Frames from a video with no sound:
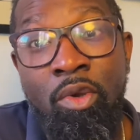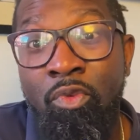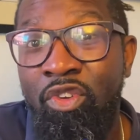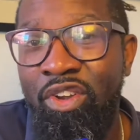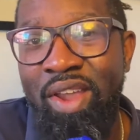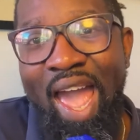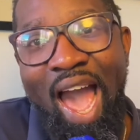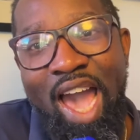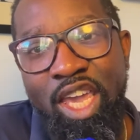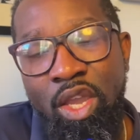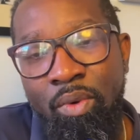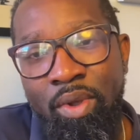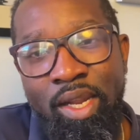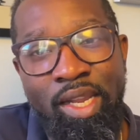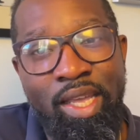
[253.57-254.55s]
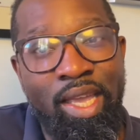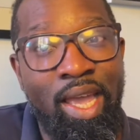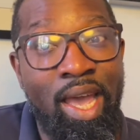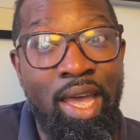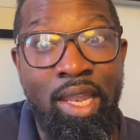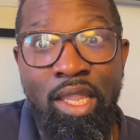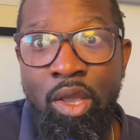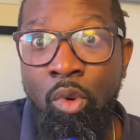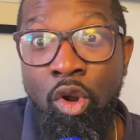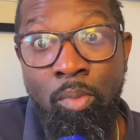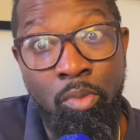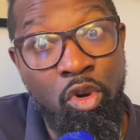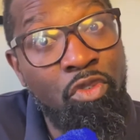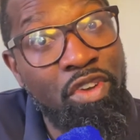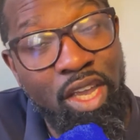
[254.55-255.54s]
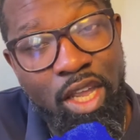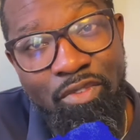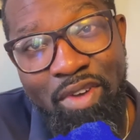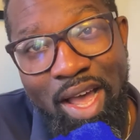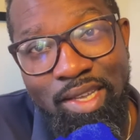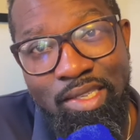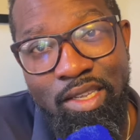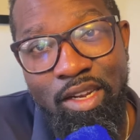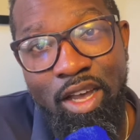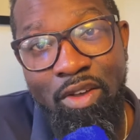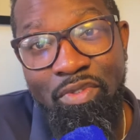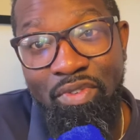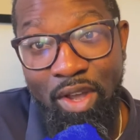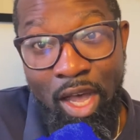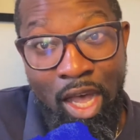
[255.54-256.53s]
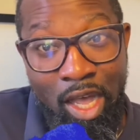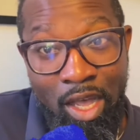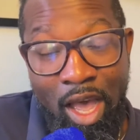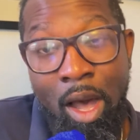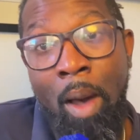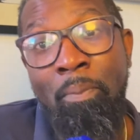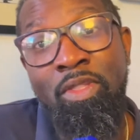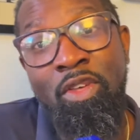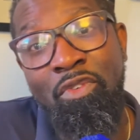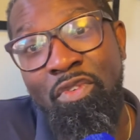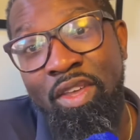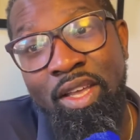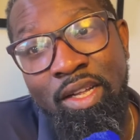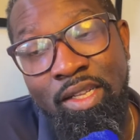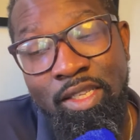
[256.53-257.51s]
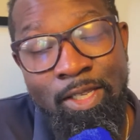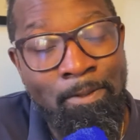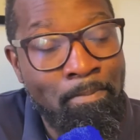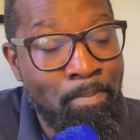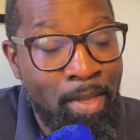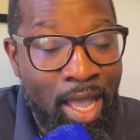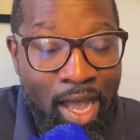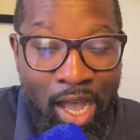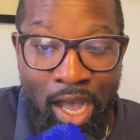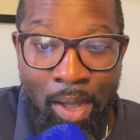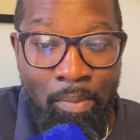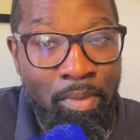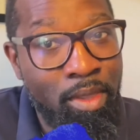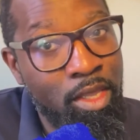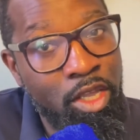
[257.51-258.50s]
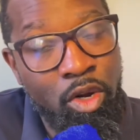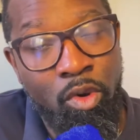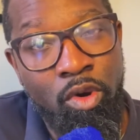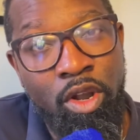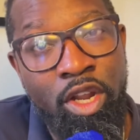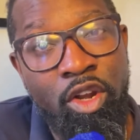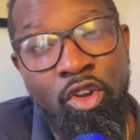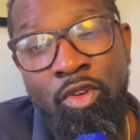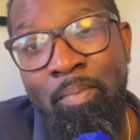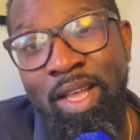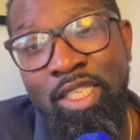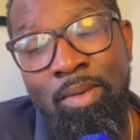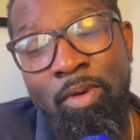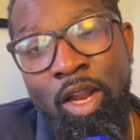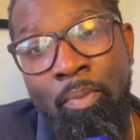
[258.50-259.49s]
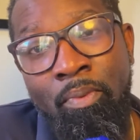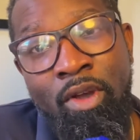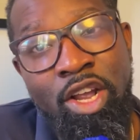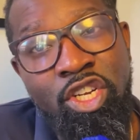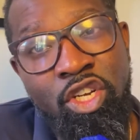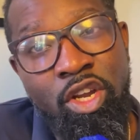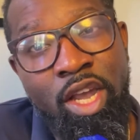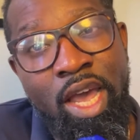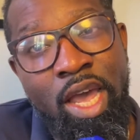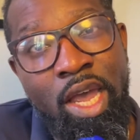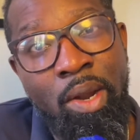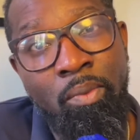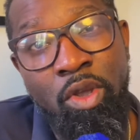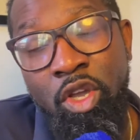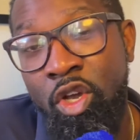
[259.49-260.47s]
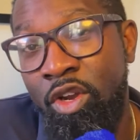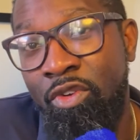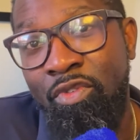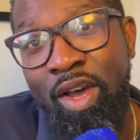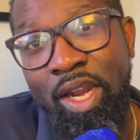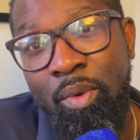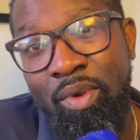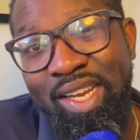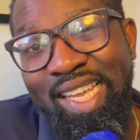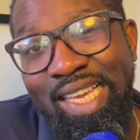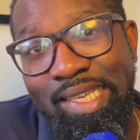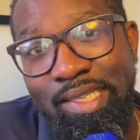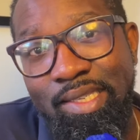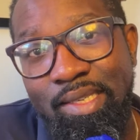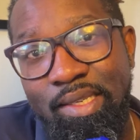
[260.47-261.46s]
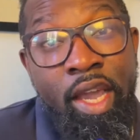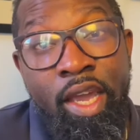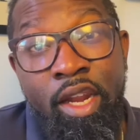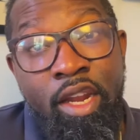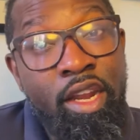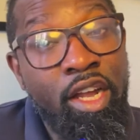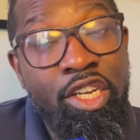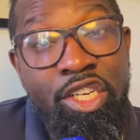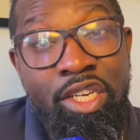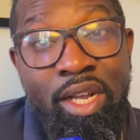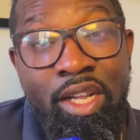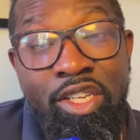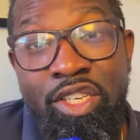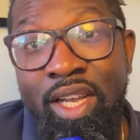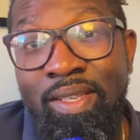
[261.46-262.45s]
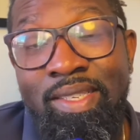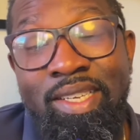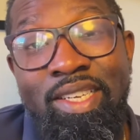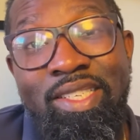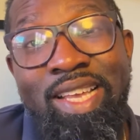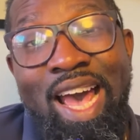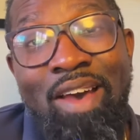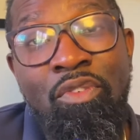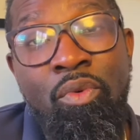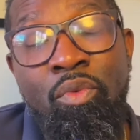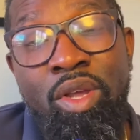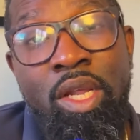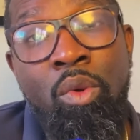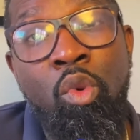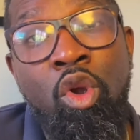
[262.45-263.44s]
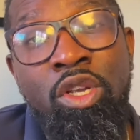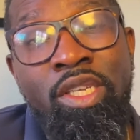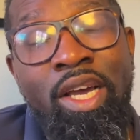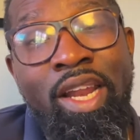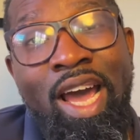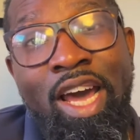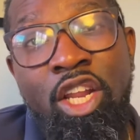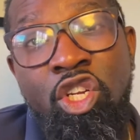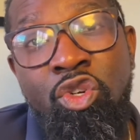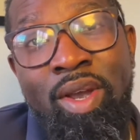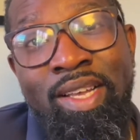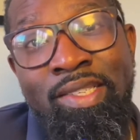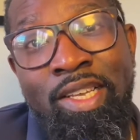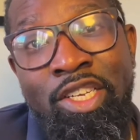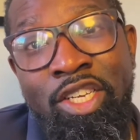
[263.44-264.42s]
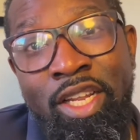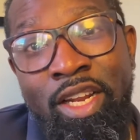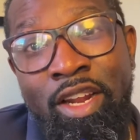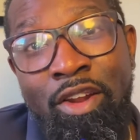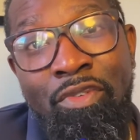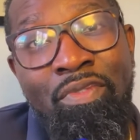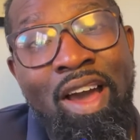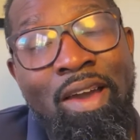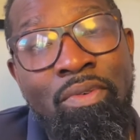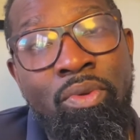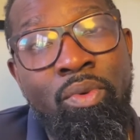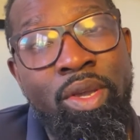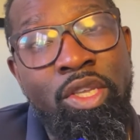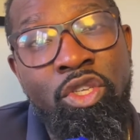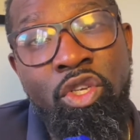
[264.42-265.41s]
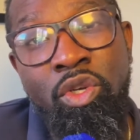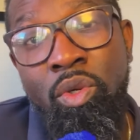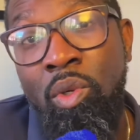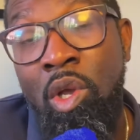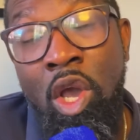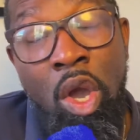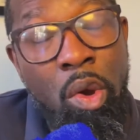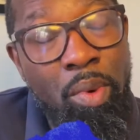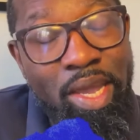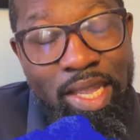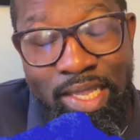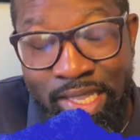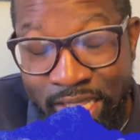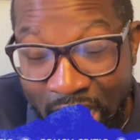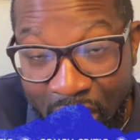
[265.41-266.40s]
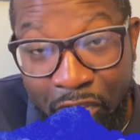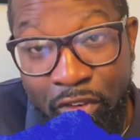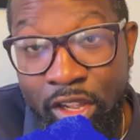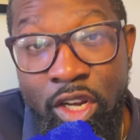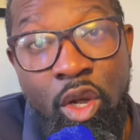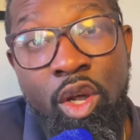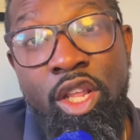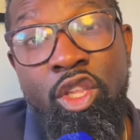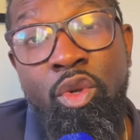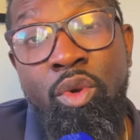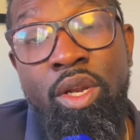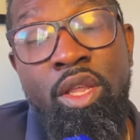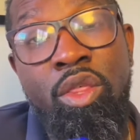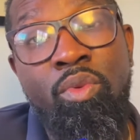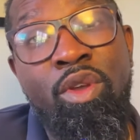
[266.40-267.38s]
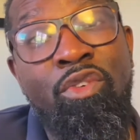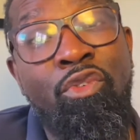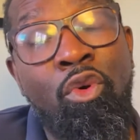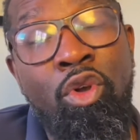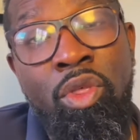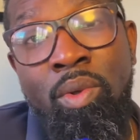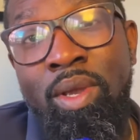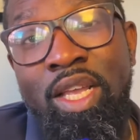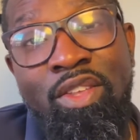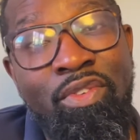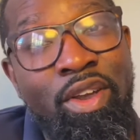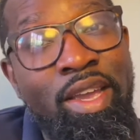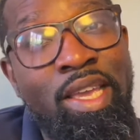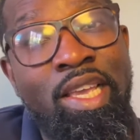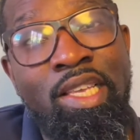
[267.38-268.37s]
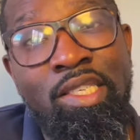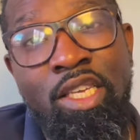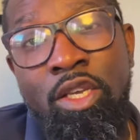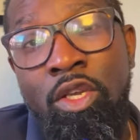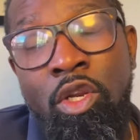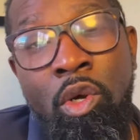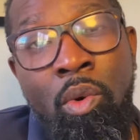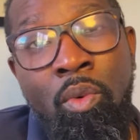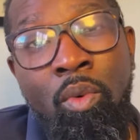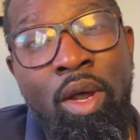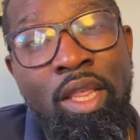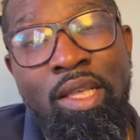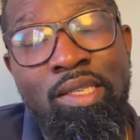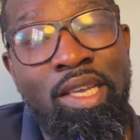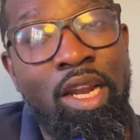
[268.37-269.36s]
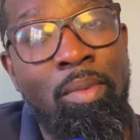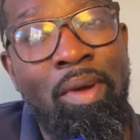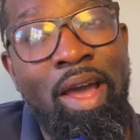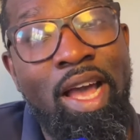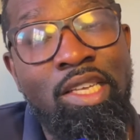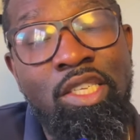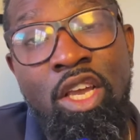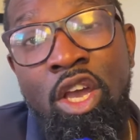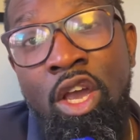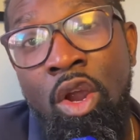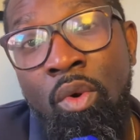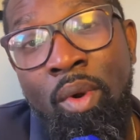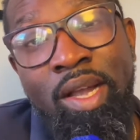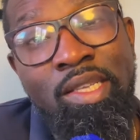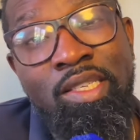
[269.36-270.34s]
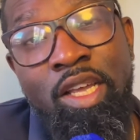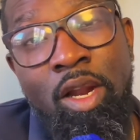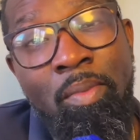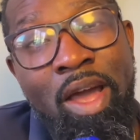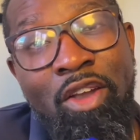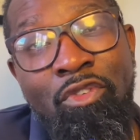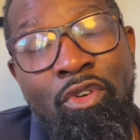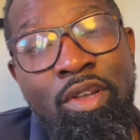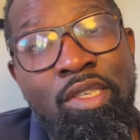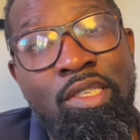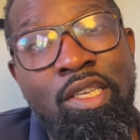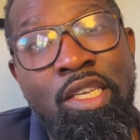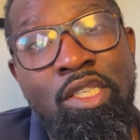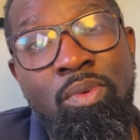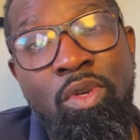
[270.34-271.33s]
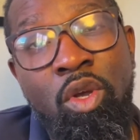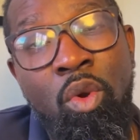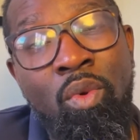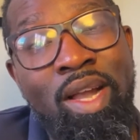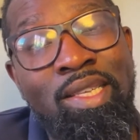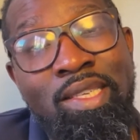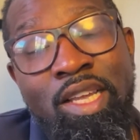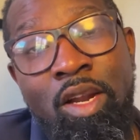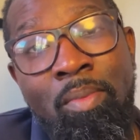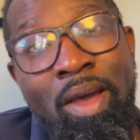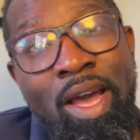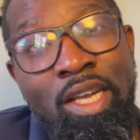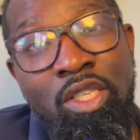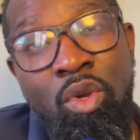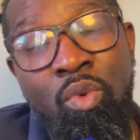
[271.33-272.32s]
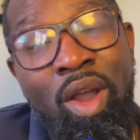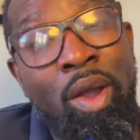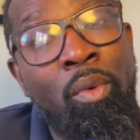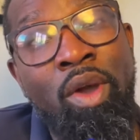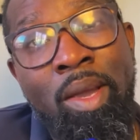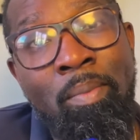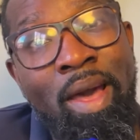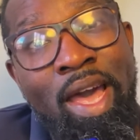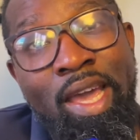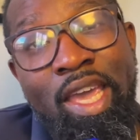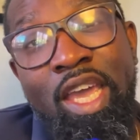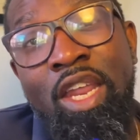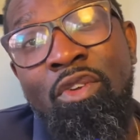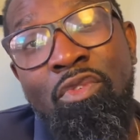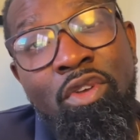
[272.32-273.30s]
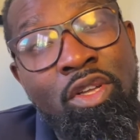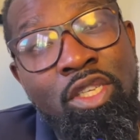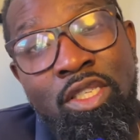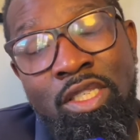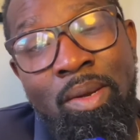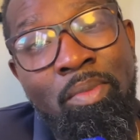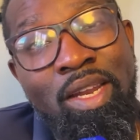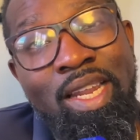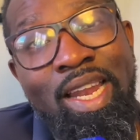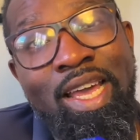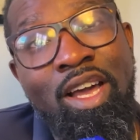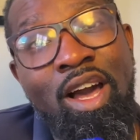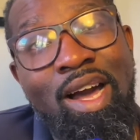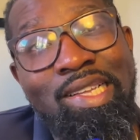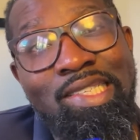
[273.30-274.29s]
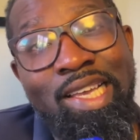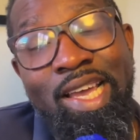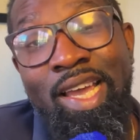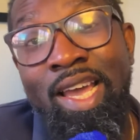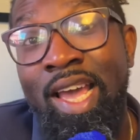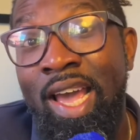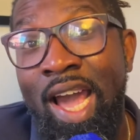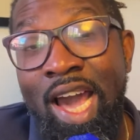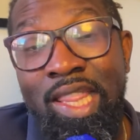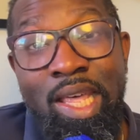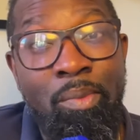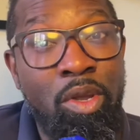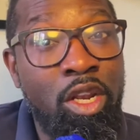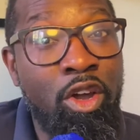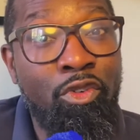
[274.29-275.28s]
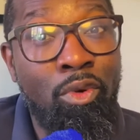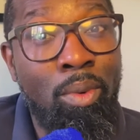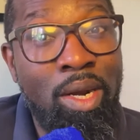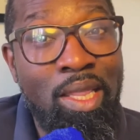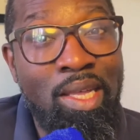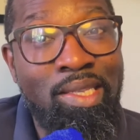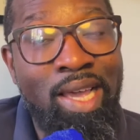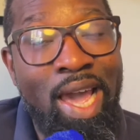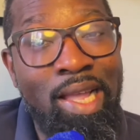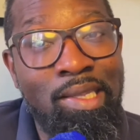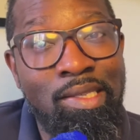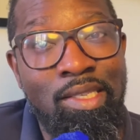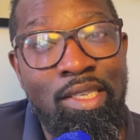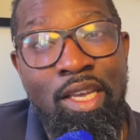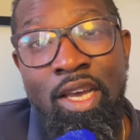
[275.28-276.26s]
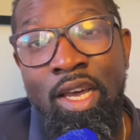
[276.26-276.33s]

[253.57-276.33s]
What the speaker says: very accurately and they weren't moving it fast enough up the field, we're under an immense amount of pressure and we couldn't find a release. In a nutshell, Chelsea just haven't really worked out how to transition in a 5-3-2. We definitely know how to do it in a 3-4-3. It's very easy. One of the center backs, right center back, for instance, we go right center back to right wing back, infield to somebody like Conte, and then we look for one of the 10s.